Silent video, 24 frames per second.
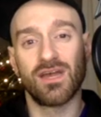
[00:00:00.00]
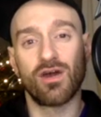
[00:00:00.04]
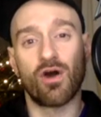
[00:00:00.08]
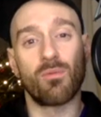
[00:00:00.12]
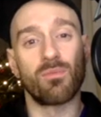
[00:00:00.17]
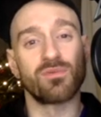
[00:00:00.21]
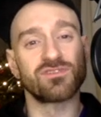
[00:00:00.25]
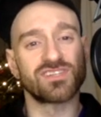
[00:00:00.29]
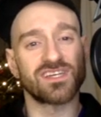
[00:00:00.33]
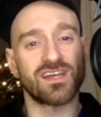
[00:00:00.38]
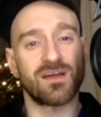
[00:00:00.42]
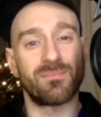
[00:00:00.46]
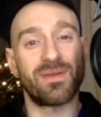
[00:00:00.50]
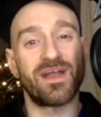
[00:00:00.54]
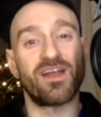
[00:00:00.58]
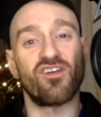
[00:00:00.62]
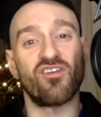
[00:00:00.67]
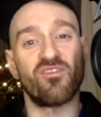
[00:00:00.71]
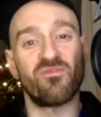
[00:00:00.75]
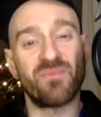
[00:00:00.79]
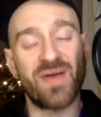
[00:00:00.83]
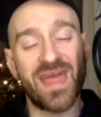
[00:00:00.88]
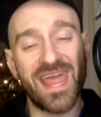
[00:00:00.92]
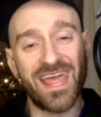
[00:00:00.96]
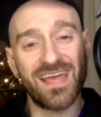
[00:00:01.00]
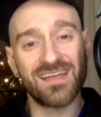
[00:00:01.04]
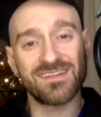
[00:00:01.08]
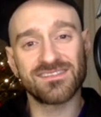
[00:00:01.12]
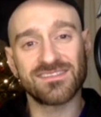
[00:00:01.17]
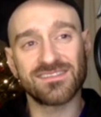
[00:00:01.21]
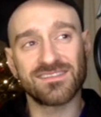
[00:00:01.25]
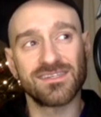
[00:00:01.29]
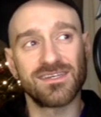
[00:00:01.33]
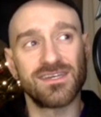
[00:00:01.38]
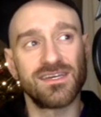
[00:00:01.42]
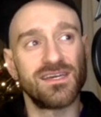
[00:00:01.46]
almost like a pair of
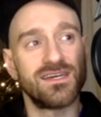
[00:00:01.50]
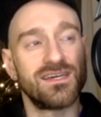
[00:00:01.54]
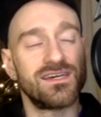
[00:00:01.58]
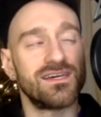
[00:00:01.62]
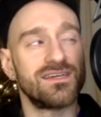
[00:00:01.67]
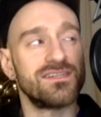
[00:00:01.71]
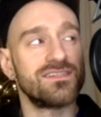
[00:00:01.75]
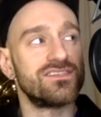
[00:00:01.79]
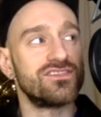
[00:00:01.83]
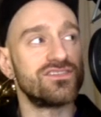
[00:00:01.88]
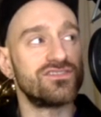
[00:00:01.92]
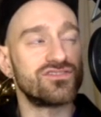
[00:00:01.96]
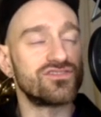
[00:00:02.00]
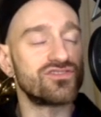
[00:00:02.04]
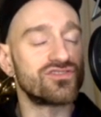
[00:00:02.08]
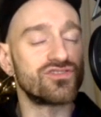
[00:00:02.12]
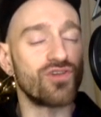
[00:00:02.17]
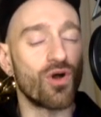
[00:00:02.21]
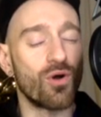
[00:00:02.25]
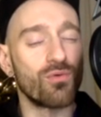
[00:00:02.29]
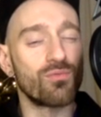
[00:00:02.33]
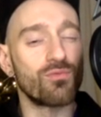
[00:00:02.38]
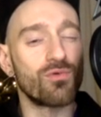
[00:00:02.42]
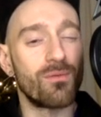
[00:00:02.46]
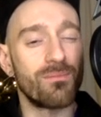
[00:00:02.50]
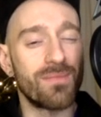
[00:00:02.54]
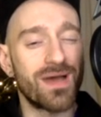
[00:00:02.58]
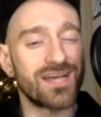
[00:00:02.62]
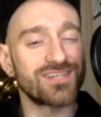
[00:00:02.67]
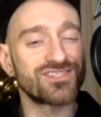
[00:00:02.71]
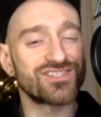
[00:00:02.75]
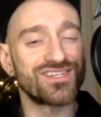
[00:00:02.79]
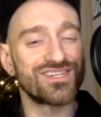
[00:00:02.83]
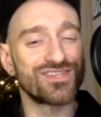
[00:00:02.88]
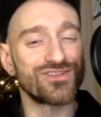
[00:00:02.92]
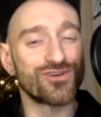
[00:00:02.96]
pants. Don't
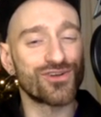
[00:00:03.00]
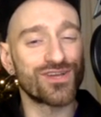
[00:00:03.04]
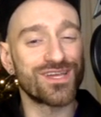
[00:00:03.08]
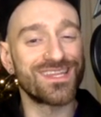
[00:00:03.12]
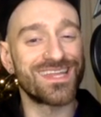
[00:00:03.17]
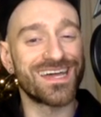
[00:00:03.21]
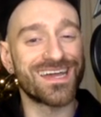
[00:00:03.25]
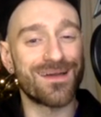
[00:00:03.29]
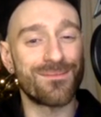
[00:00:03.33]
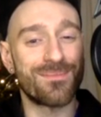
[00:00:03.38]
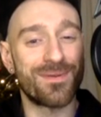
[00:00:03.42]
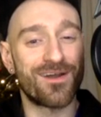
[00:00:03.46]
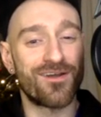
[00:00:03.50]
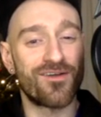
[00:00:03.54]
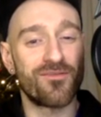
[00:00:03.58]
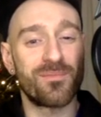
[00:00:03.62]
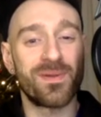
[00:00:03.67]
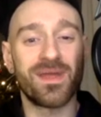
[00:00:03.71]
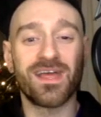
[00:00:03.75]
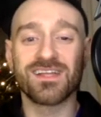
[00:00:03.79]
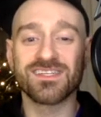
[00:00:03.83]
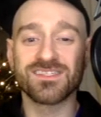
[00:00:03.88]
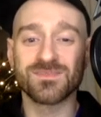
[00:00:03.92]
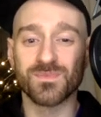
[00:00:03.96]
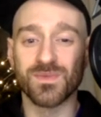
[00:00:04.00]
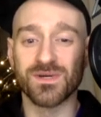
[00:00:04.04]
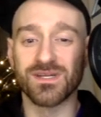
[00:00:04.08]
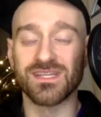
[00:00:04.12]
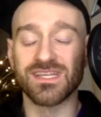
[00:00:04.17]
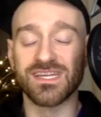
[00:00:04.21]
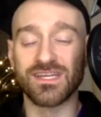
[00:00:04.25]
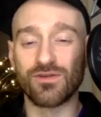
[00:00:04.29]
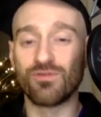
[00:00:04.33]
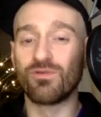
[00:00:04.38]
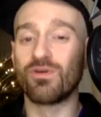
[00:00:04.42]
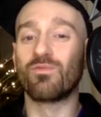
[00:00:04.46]
imagine it looking like a pair of pants, but
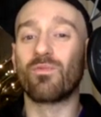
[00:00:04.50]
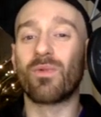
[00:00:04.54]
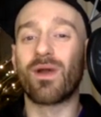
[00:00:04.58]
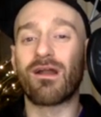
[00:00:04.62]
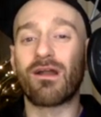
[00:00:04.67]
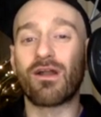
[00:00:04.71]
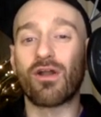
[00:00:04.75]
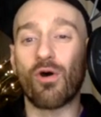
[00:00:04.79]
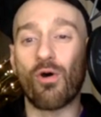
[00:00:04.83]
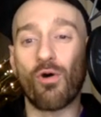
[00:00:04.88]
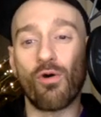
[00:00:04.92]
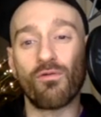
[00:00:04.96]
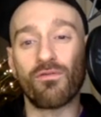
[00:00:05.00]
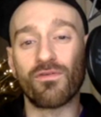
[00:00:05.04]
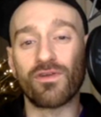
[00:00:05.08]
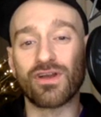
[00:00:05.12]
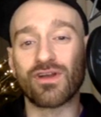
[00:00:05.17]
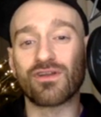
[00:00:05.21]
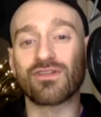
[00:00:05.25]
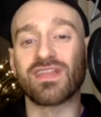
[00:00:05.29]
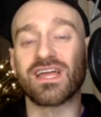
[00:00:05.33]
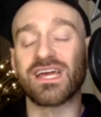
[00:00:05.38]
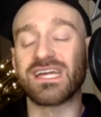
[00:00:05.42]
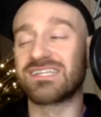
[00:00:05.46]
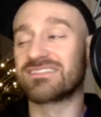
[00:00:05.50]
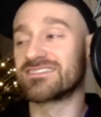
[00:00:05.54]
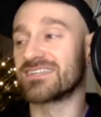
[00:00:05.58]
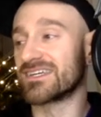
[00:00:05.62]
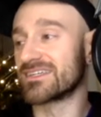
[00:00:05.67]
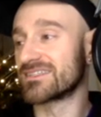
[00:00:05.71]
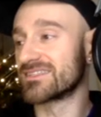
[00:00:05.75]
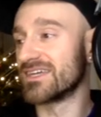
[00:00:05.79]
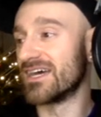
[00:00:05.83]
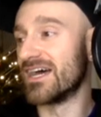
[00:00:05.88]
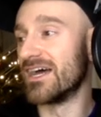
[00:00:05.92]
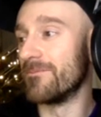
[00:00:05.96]
you would wear it over your legs
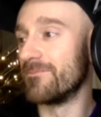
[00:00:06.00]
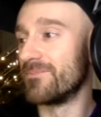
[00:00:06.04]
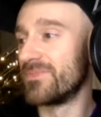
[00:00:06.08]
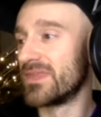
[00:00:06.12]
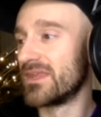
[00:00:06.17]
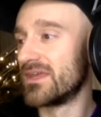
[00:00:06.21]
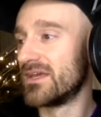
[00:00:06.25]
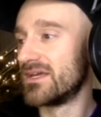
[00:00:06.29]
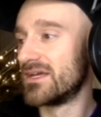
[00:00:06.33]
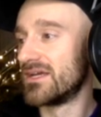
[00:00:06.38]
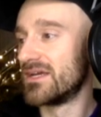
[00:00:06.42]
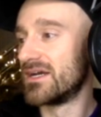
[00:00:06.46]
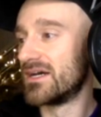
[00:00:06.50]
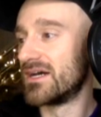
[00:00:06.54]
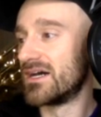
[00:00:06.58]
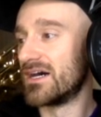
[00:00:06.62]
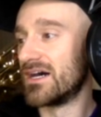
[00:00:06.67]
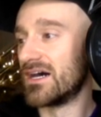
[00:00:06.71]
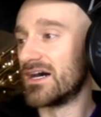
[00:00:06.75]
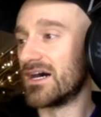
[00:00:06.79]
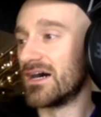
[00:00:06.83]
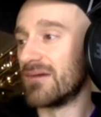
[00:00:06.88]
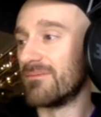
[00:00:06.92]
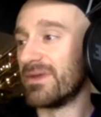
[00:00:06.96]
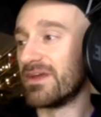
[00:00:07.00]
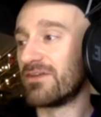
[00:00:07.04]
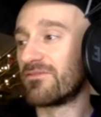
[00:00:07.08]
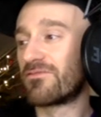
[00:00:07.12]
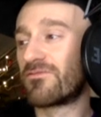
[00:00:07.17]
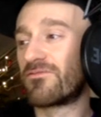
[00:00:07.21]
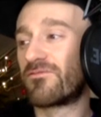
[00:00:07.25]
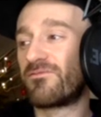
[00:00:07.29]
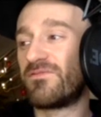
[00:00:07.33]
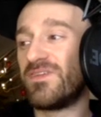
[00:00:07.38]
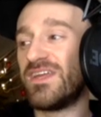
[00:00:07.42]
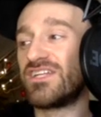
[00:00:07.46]
like that. It
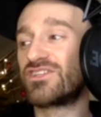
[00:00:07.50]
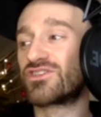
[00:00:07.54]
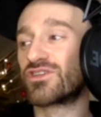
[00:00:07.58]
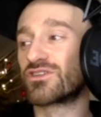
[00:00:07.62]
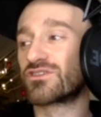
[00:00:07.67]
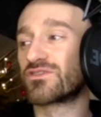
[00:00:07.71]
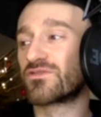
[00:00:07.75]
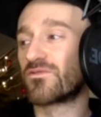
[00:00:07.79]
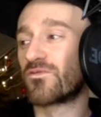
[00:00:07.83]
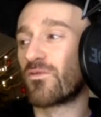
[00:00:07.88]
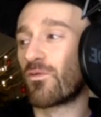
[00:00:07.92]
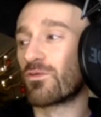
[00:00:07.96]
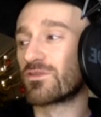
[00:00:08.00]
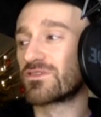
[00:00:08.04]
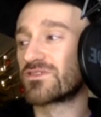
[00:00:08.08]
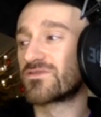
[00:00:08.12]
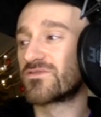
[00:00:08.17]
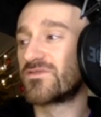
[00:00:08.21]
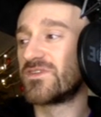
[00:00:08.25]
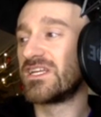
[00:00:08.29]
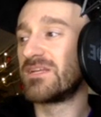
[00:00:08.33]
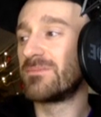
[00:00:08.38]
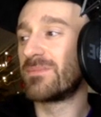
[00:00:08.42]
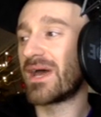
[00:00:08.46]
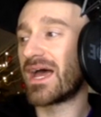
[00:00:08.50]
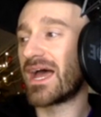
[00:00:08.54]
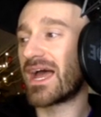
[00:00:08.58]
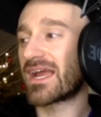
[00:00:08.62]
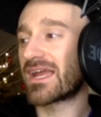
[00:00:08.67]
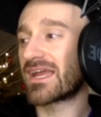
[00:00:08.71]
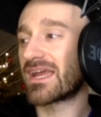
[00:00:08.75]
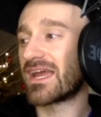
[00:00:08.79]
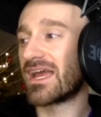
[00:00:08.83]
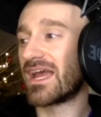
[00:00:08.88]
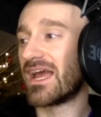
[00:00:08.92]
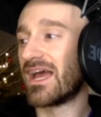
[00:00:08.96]
features force feedback
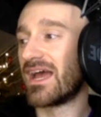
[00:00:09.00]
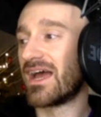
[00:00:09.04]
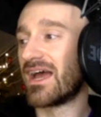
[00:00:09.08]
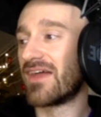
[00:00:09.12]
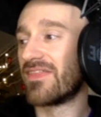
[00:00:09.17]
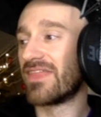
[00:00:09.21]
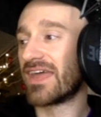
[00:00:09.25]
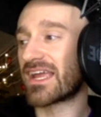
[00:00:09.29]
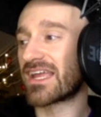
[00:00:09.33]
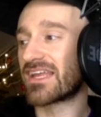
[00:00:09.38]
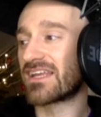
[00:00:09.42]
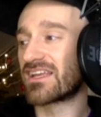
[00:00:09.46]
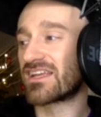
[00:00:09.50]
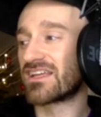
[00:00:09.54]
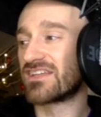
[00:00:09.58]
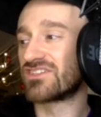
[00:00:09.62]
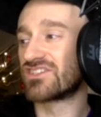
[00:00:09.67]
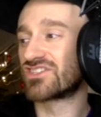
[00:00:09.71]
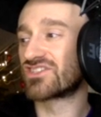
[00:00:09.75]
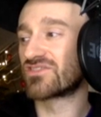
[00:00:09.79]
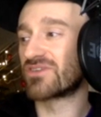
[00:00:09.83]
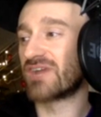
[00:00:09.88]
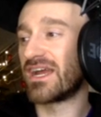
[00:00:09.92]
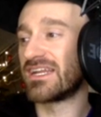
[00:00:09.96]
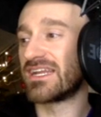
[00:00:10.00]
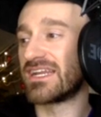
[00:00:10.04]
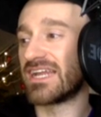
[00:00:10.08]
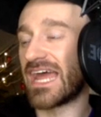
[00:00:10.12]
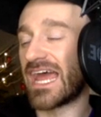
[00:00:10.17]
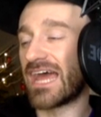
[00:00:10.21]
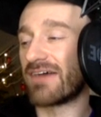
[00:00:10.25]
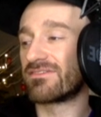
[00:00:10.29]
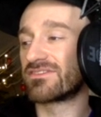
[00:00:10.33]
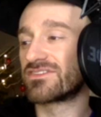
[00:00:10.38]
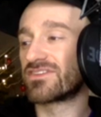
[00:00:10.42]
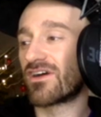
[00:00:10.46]
that can constrain an
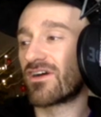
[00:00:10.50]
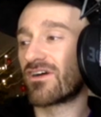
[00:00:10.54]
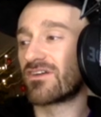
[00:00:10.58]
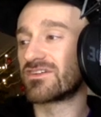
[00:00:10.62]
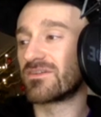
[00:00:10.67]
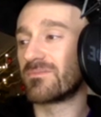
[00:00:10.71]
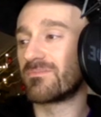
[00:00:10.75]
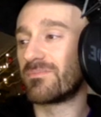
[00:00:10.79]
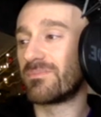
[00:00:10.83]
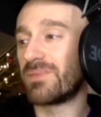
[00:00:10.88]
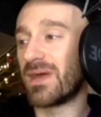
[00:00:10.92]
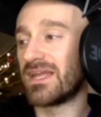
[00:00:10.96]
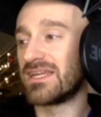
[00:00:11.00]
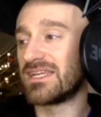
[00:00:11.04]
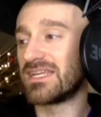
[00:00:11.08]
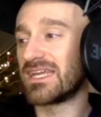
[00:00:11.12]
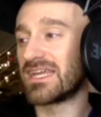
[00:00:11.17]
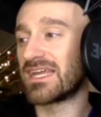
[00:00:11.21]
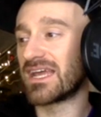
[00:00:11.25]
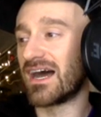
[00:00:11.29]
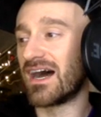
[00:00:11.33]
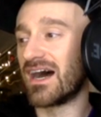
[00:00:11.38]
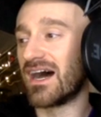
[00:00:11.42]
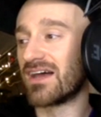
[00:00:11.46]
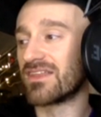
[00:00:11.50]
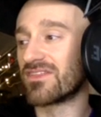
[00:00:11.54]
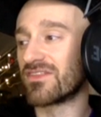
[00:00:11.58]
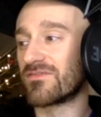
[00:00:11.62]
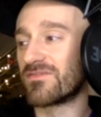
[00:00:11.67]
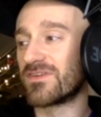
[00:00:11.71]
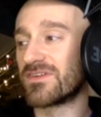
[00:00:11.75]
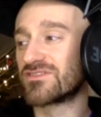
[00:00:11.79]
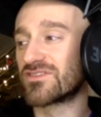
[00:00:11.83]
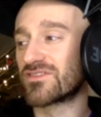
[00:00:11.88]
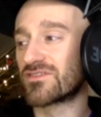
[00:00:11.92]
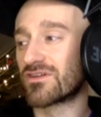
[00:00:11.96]
avatar depending on the
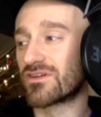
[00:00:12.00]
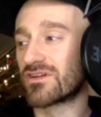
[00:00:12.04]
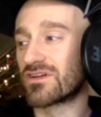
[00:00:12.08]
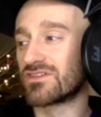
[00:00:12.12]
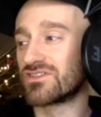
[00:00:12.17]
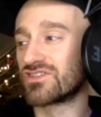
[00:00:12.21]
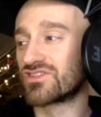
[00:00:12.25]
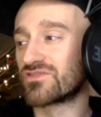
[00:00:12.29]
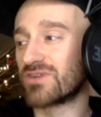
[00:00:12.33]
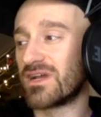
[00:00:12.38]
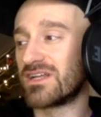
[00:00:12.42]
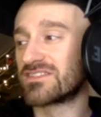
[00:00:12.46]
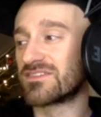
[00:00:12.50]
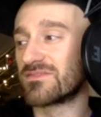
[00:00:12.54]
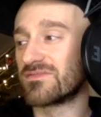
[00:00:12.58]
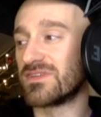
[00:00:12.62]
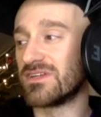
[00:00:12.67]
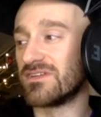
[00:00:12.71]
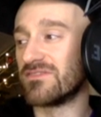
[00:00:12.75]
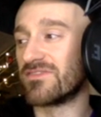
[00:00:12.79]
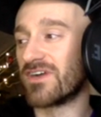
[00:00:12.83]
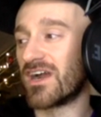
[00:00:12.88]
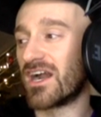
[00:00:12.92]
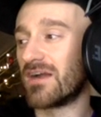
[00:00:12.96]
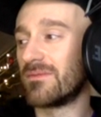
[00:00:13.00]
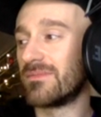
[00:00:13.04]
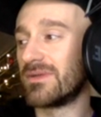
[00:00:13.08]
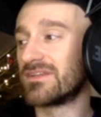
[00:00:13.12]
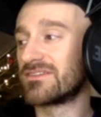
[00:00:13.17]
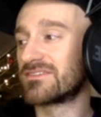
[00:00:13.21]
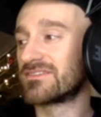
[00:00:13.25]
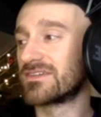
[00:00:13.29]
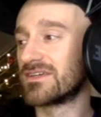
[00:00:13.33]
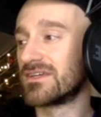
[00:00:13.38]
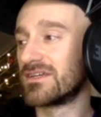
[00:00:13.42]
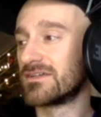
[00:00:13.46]
physical constraints of the
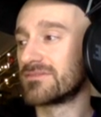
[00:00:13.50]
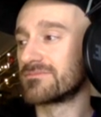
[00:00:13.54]
environment.